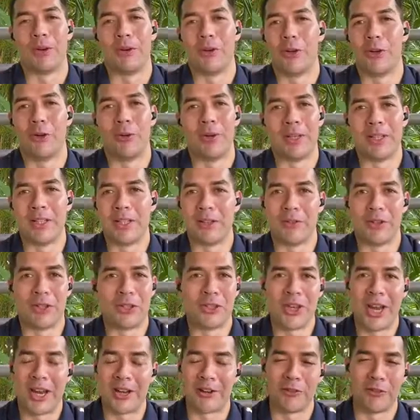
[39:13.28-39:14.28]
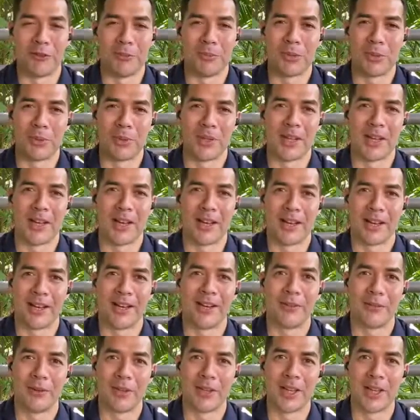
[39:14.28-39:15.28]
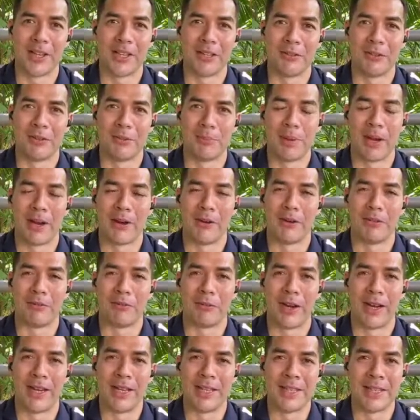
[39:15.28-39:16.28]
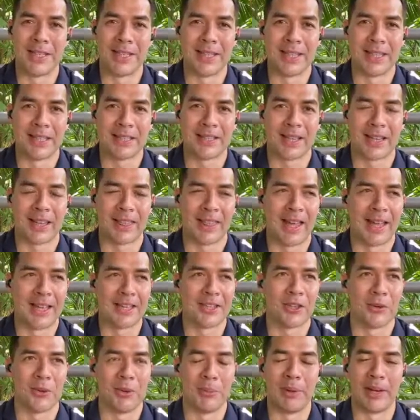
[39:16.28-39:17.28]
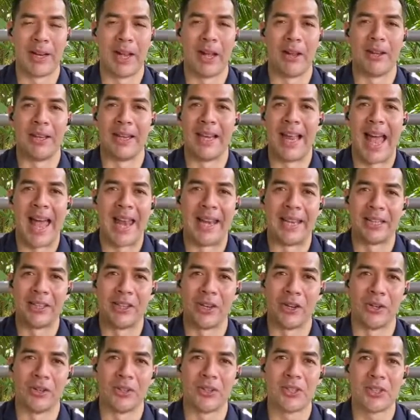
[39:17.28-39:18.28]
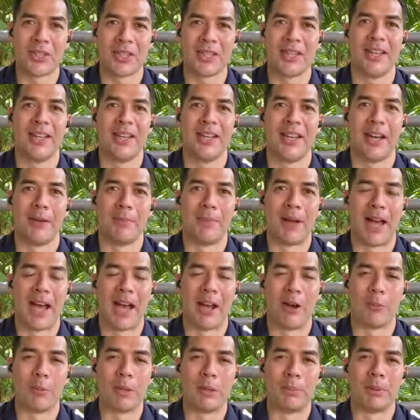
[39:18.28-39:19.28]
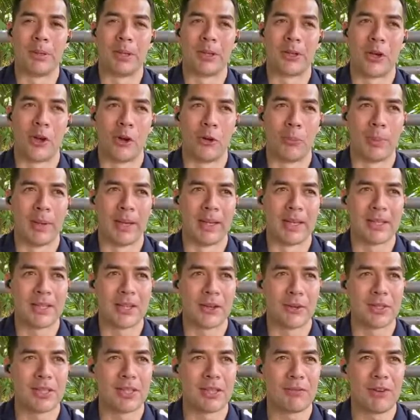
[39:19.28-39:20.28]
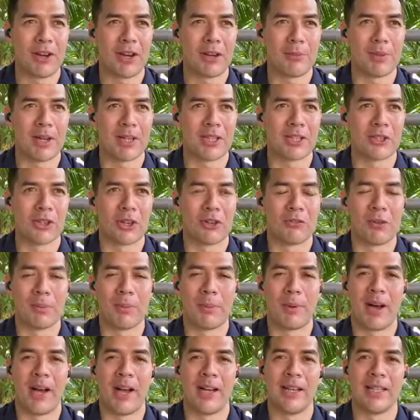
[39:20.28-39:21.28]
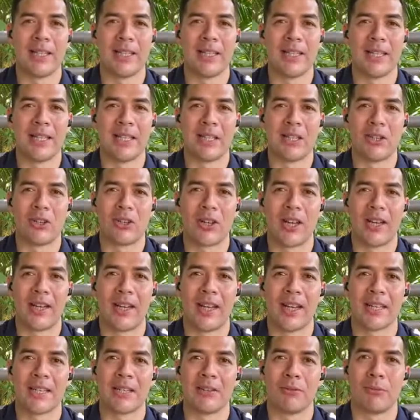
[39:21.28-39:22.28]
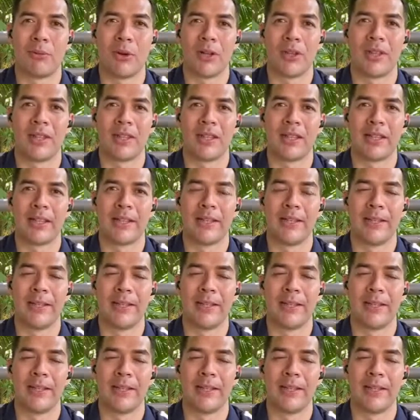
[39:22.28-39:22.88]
all in different chat groups with our different parent friends and things like that. So we bring out little anecdotes about how people are coping. So it's a very much sort of a behind the scenes look, I guess, of what the